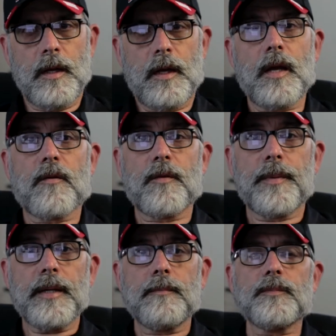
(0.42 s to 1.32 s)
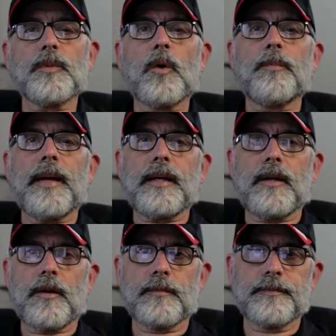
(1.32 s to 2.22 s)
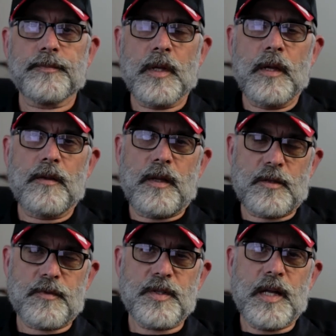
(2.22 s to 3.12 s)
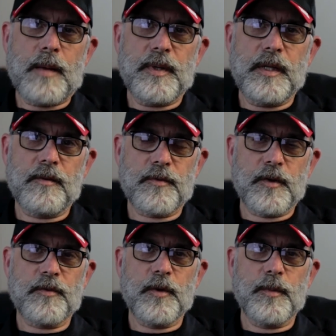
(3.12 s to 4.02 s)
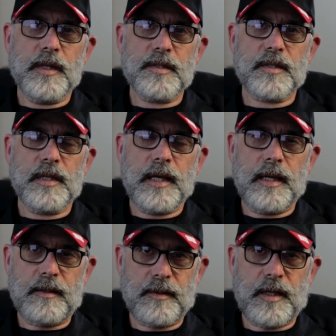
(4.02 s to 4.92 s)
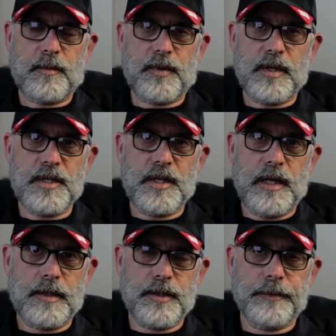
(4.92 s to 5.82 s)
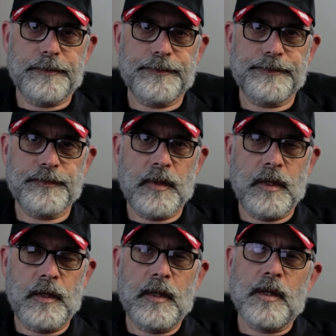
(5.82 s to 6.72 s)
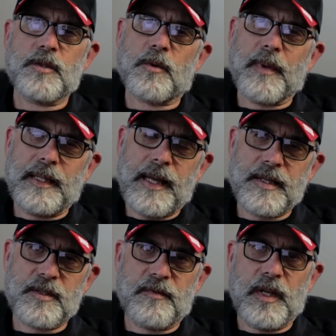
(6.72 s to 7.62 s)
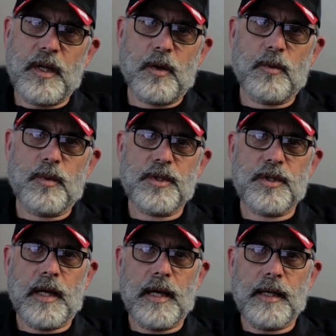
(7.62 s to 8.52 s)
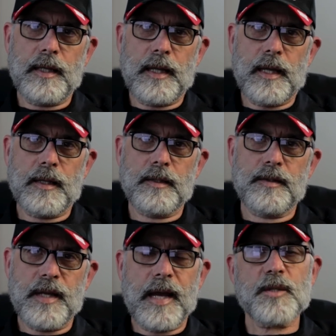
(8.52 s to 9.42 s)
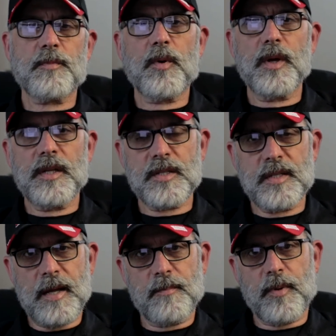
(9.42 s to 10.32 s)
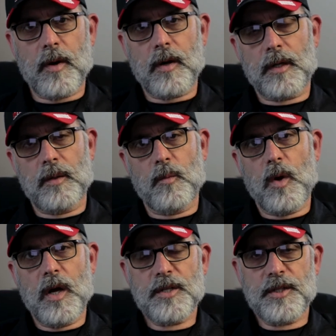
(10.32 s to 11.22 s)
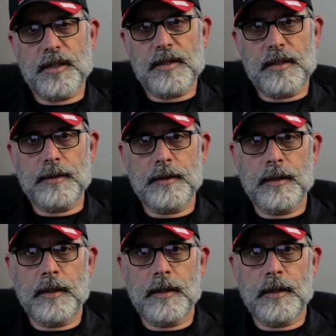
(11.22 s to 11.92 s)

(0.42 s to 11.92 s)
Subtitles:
Hey everybody, Old Man here. Thanks for stopping in for a few minutes today. I appreciate you. So my last video was shot at Dash Point State Park in Washington.